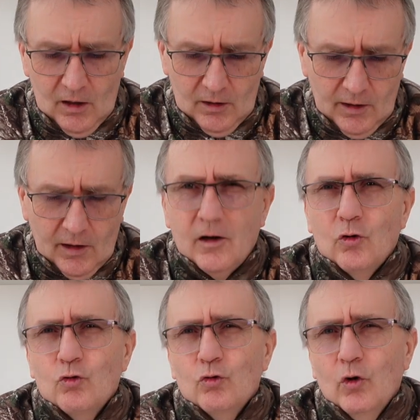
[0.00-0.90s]
they're going to
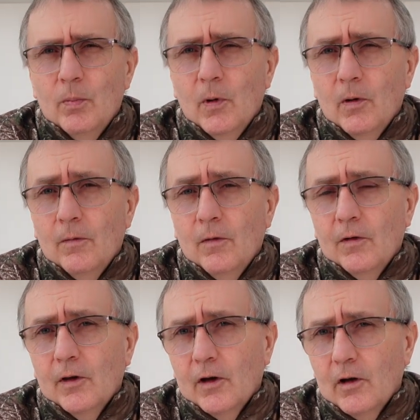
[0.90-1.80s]
drop off
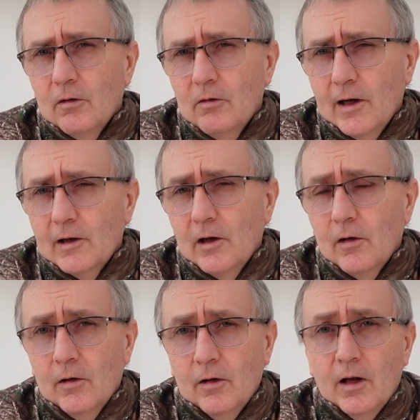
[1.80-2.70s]
the correct
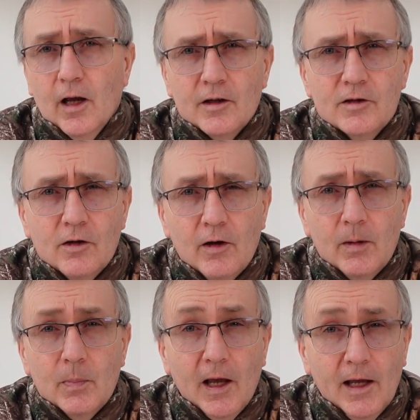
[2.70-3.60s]
card, a
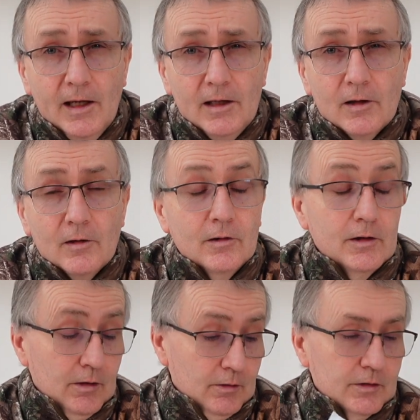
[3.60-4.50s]
type A card.
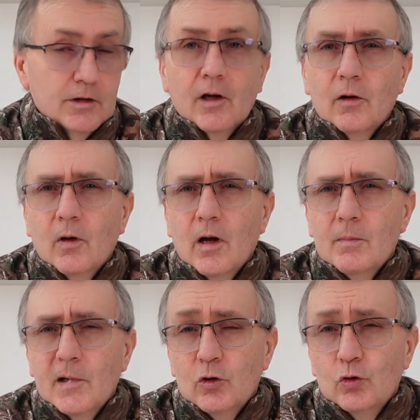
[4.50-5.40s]
So uh,
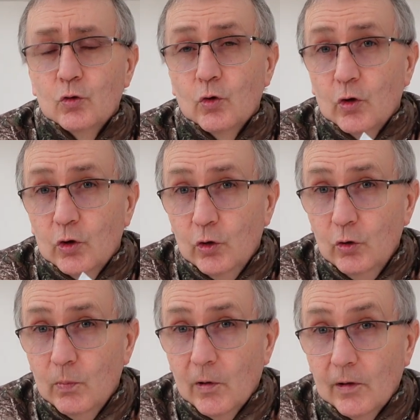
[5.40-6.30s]
make sure
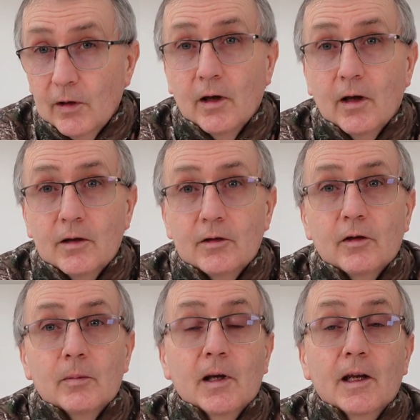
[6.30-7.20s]
you buy a
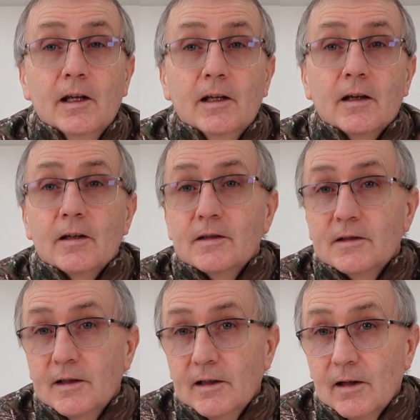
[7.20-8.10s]
type A
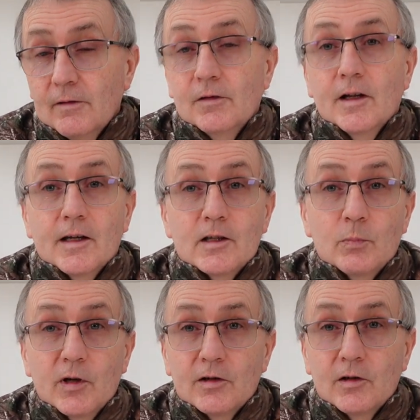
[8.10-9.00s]
CF
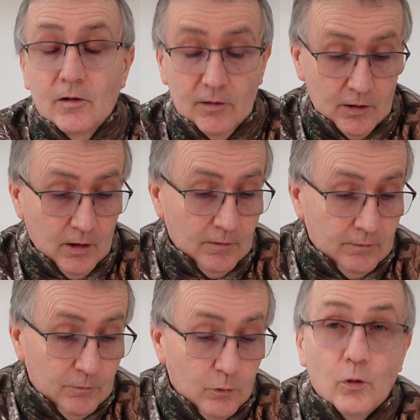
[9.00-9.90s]
Express card
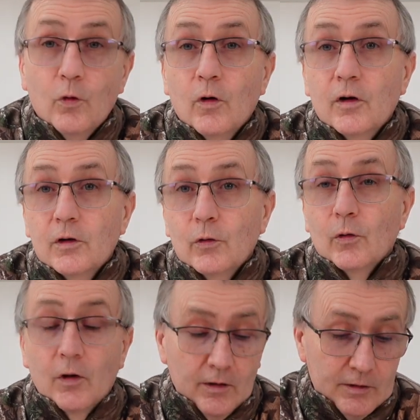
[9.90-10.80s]
for your
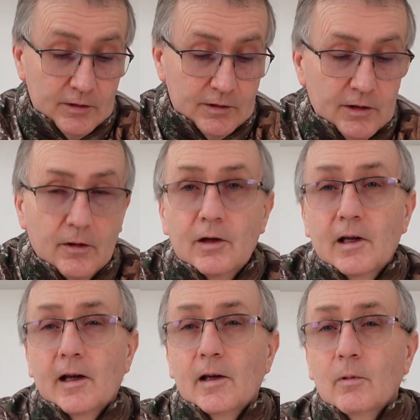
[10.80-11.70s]
Sony
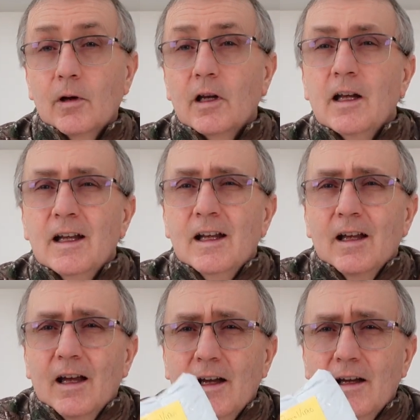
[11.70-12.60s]
A1.
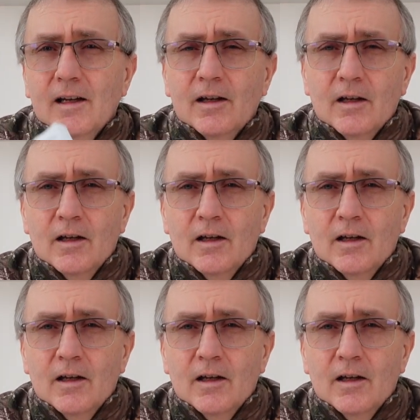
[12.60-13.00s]
And